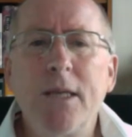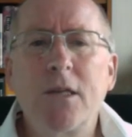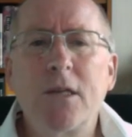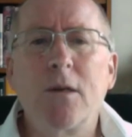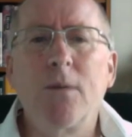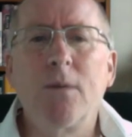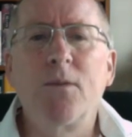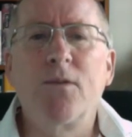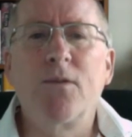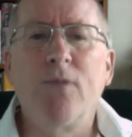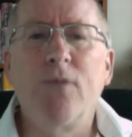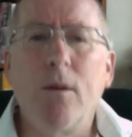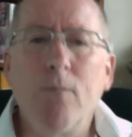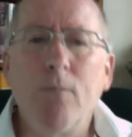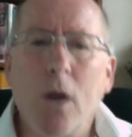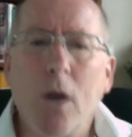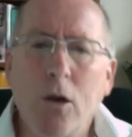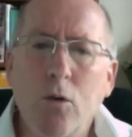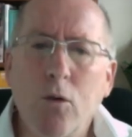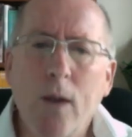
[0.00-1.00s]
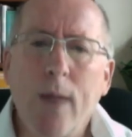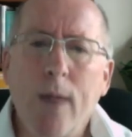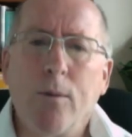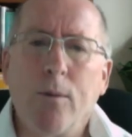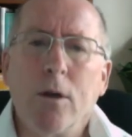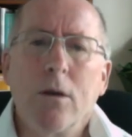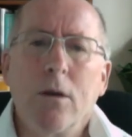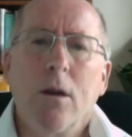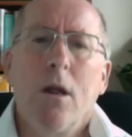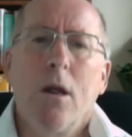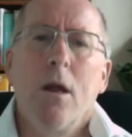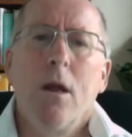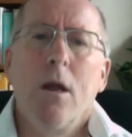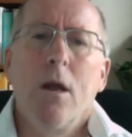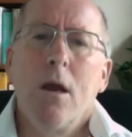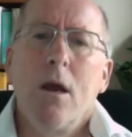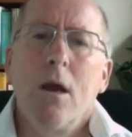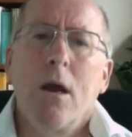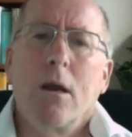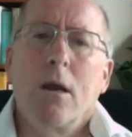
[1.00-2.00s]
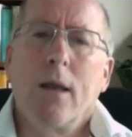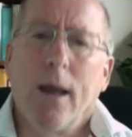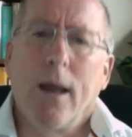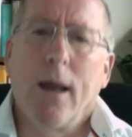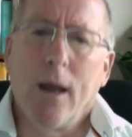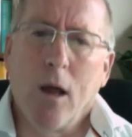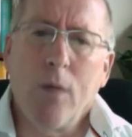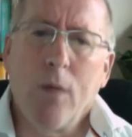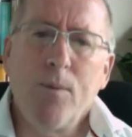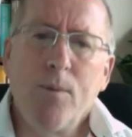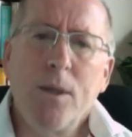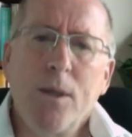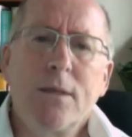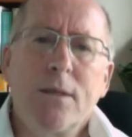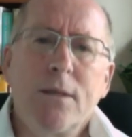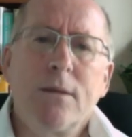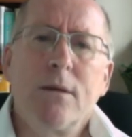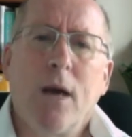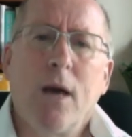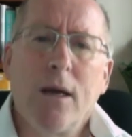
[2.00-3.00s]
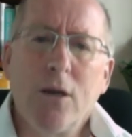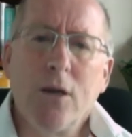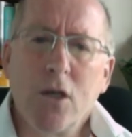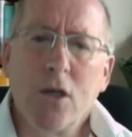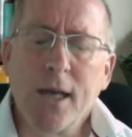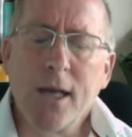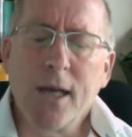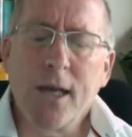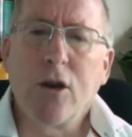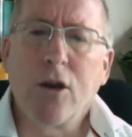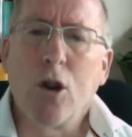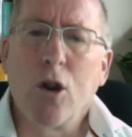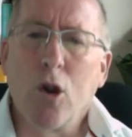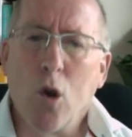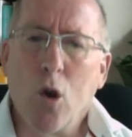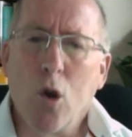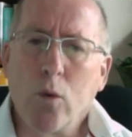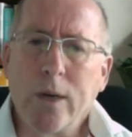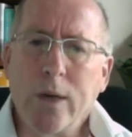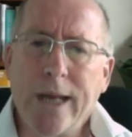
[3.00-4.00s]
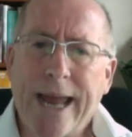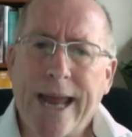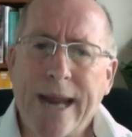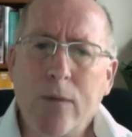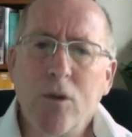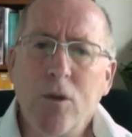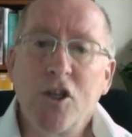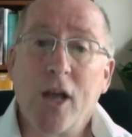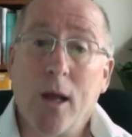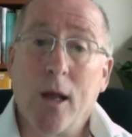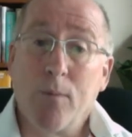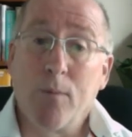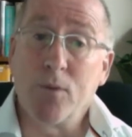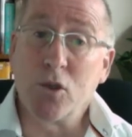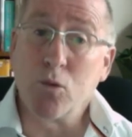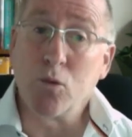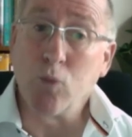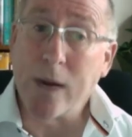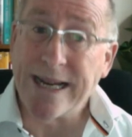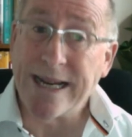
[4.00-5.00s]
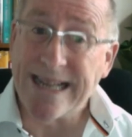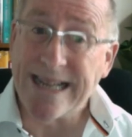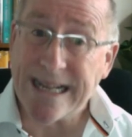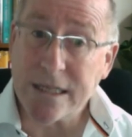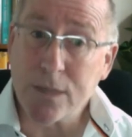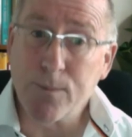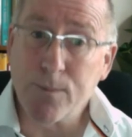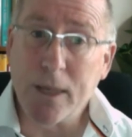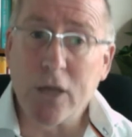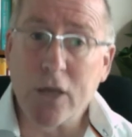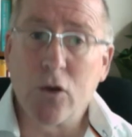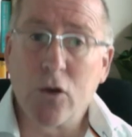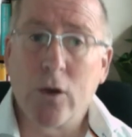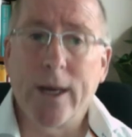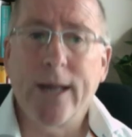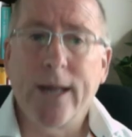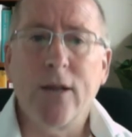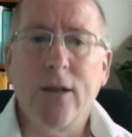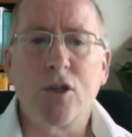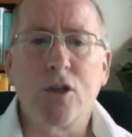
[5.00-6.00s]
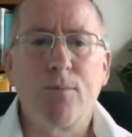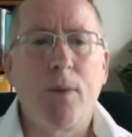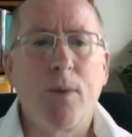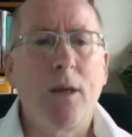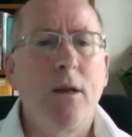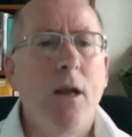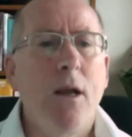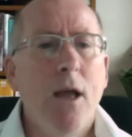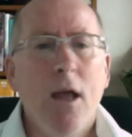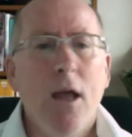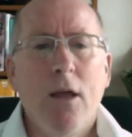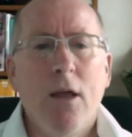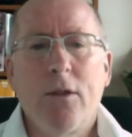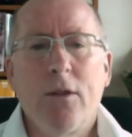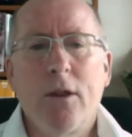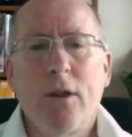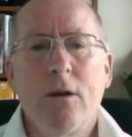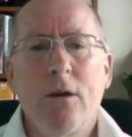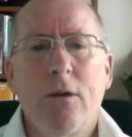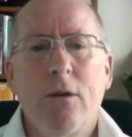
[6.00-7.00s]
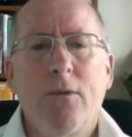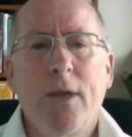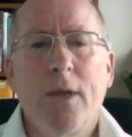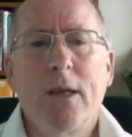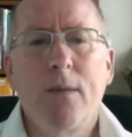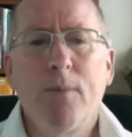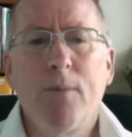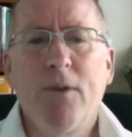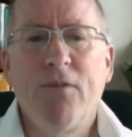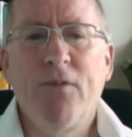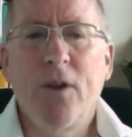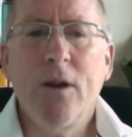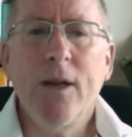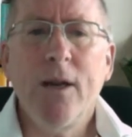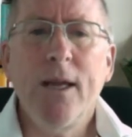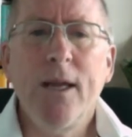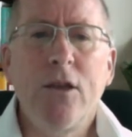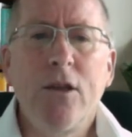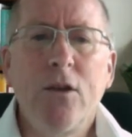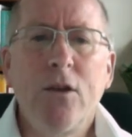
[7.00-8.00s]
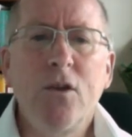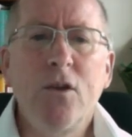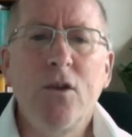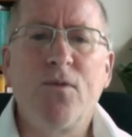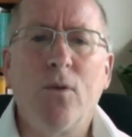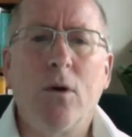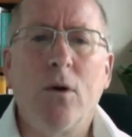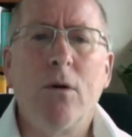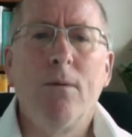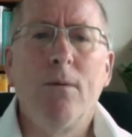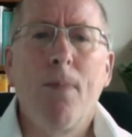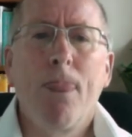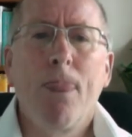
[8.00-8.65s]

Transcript: terms from grammar can help us understand our own language, help us write and speak good English, but they can be very useful